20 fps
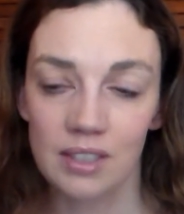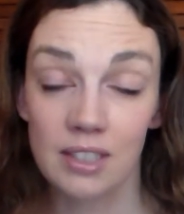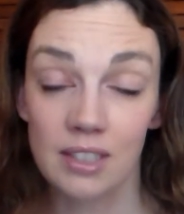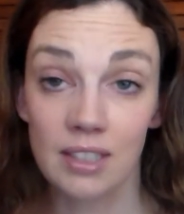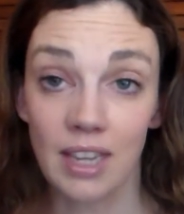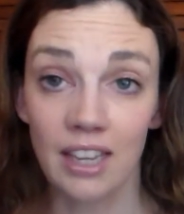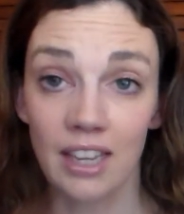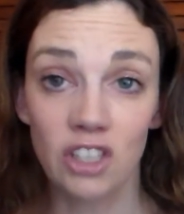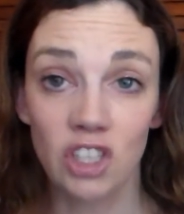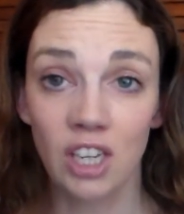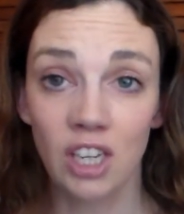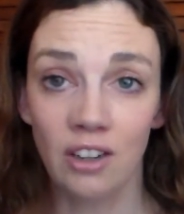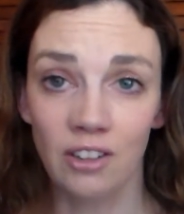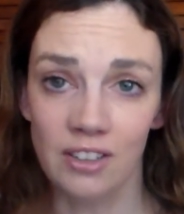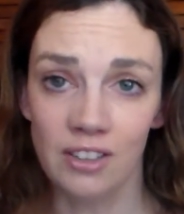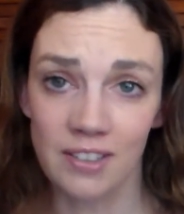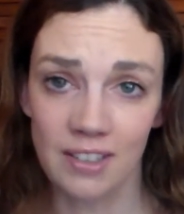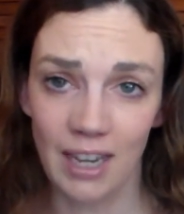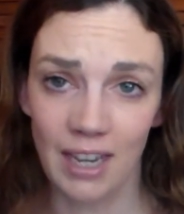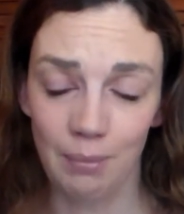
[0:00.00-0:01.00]
sketching
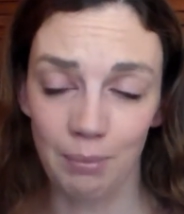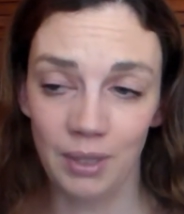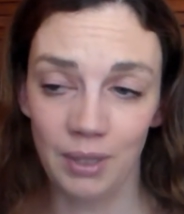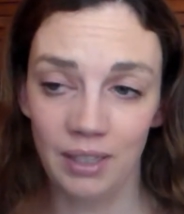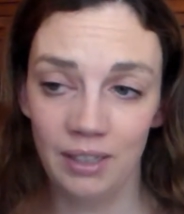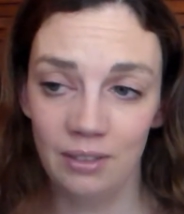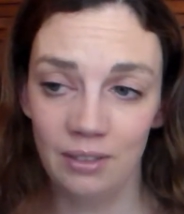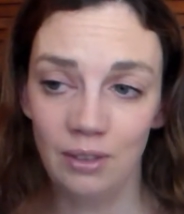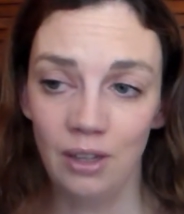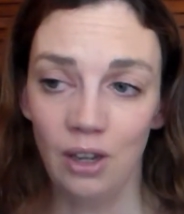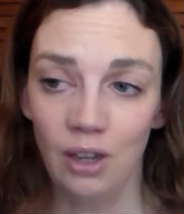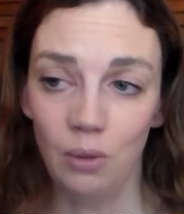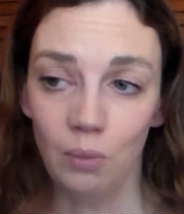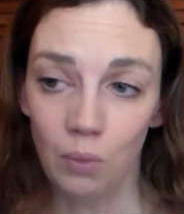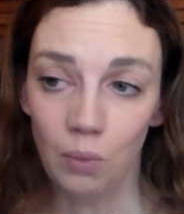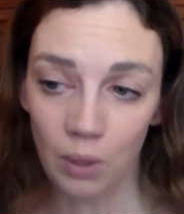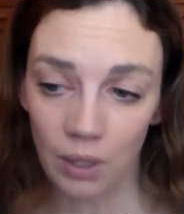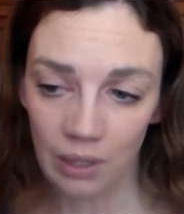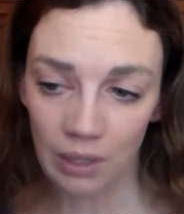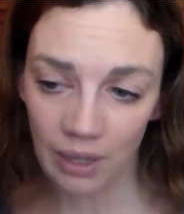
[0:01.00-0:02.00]
on his napkin
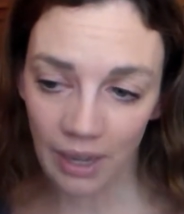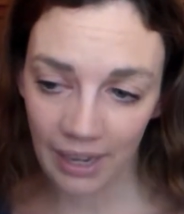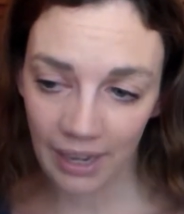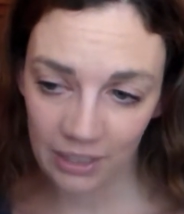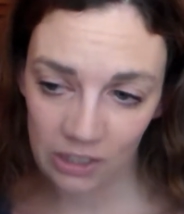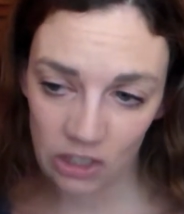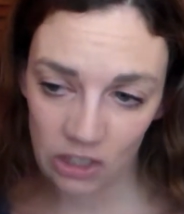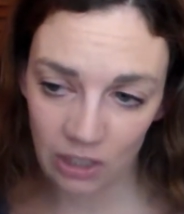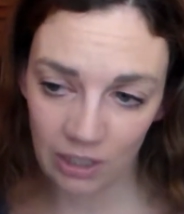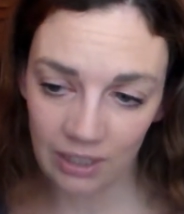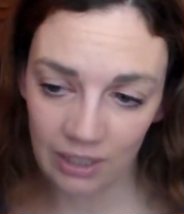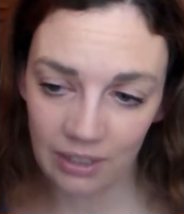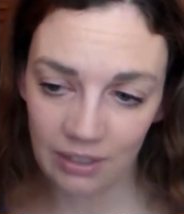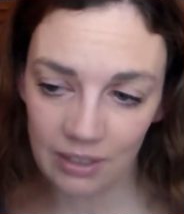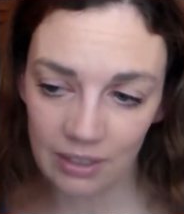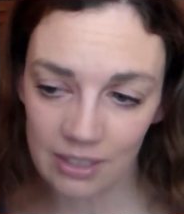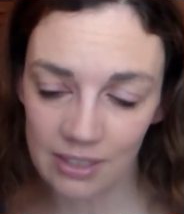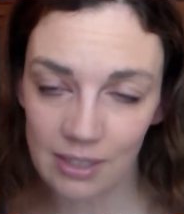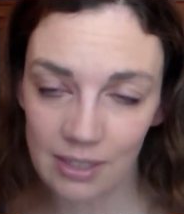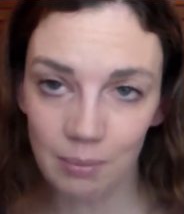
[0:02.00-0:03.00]
were actually
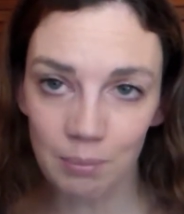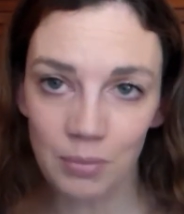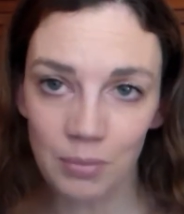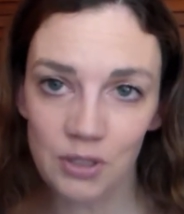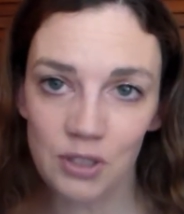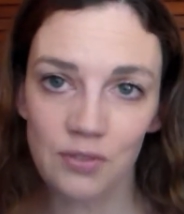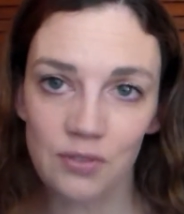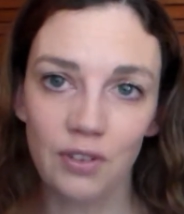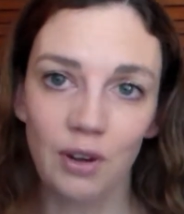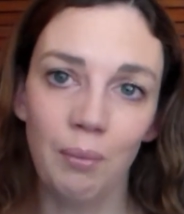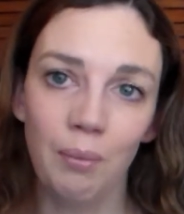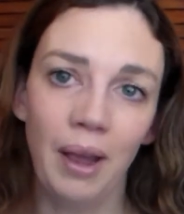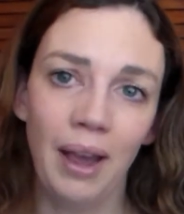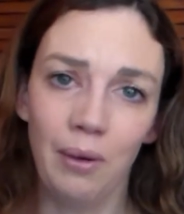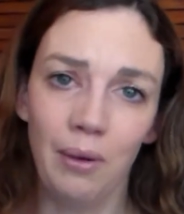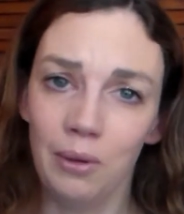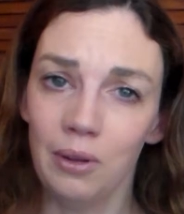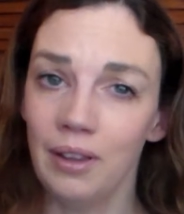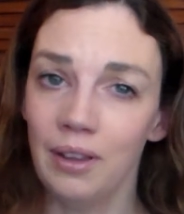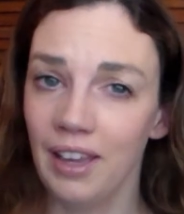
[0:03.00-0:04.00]
the symbols from
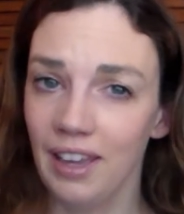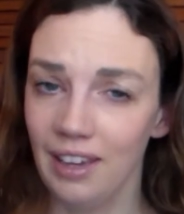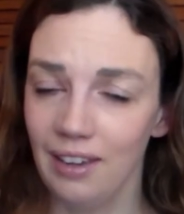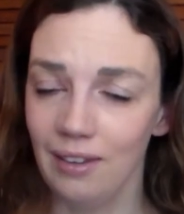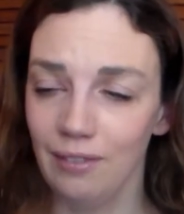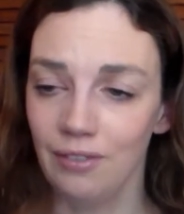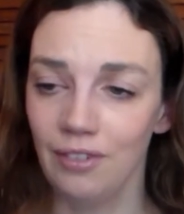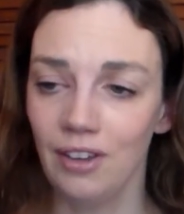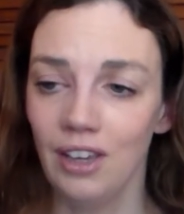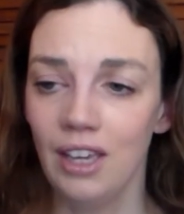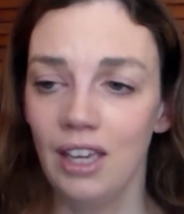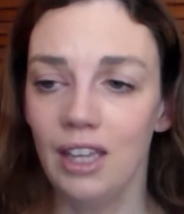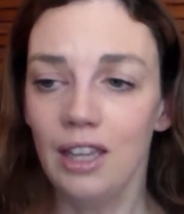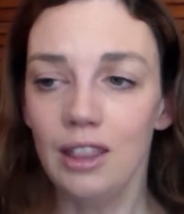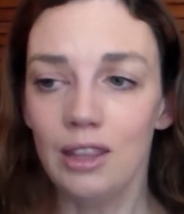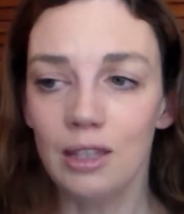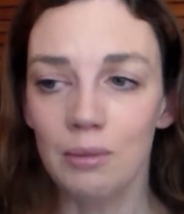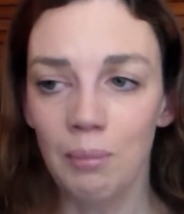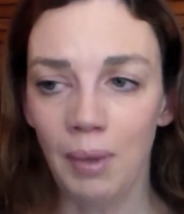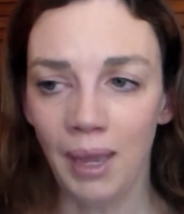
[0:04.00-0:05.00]
Owl Cave,
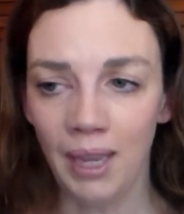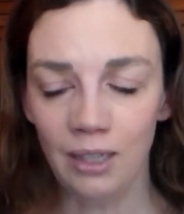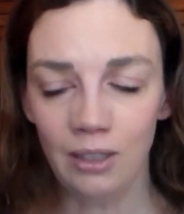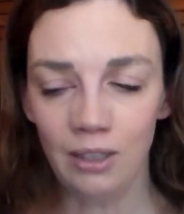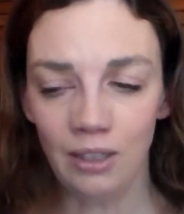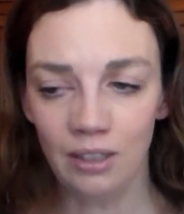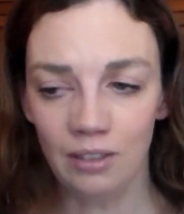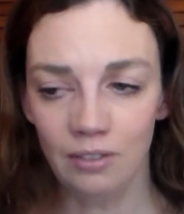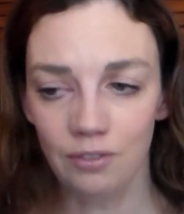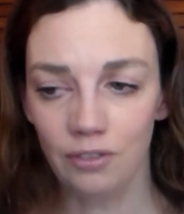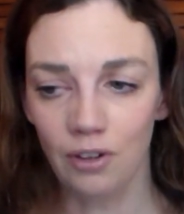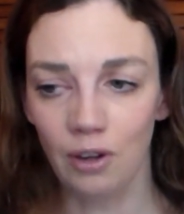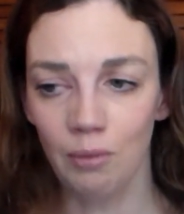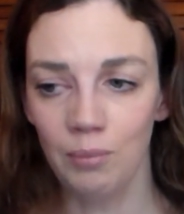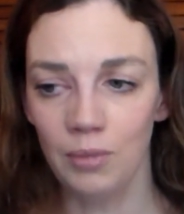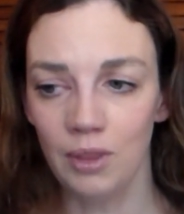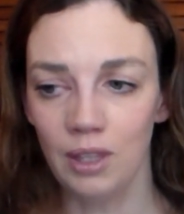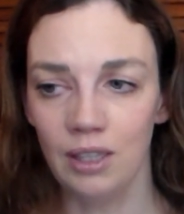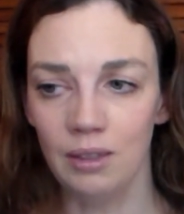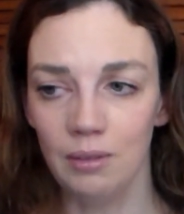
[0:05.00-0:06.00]
the men
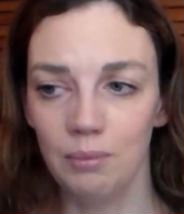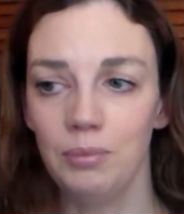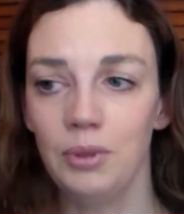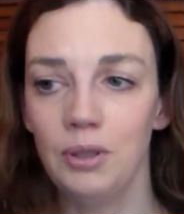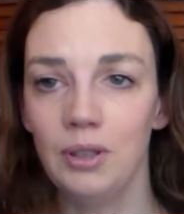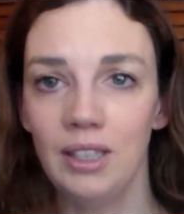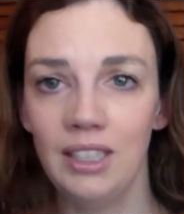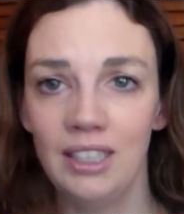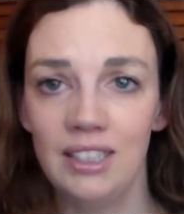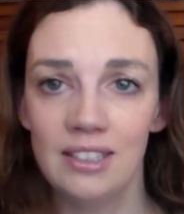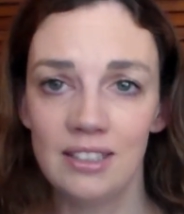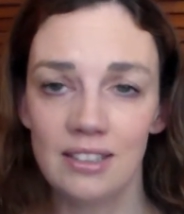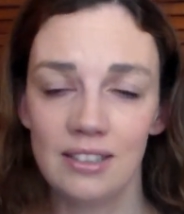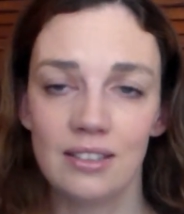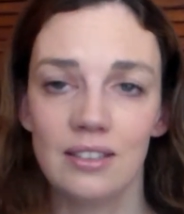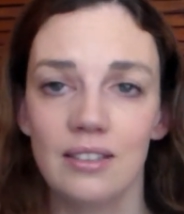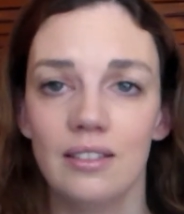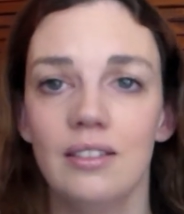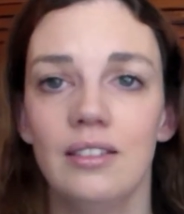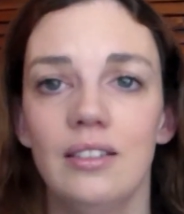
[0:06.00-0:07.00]
from the
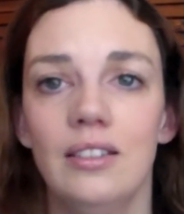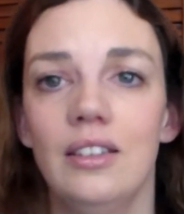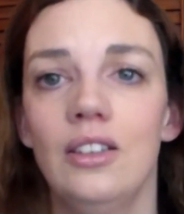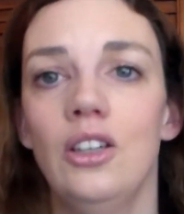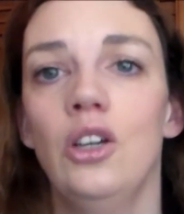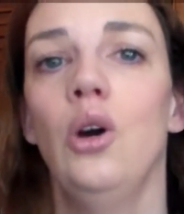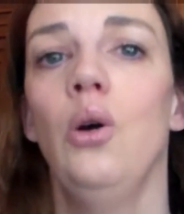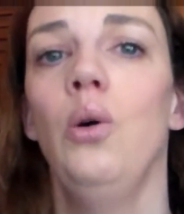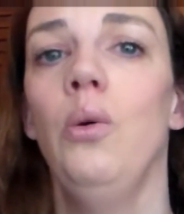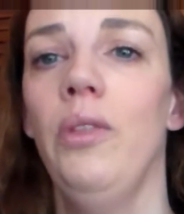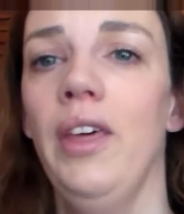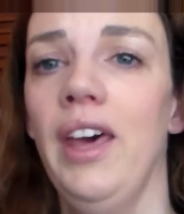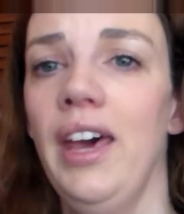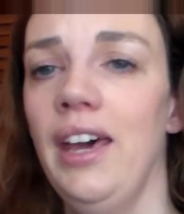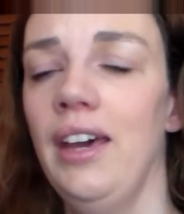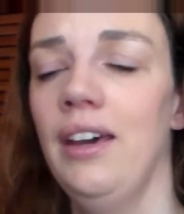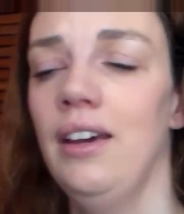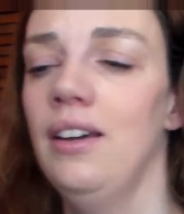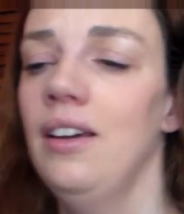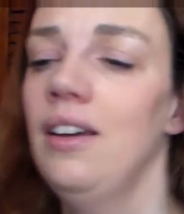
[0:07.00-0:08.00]
police go
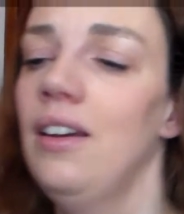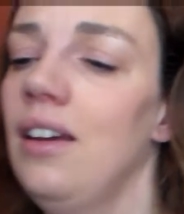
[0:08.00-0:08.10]
there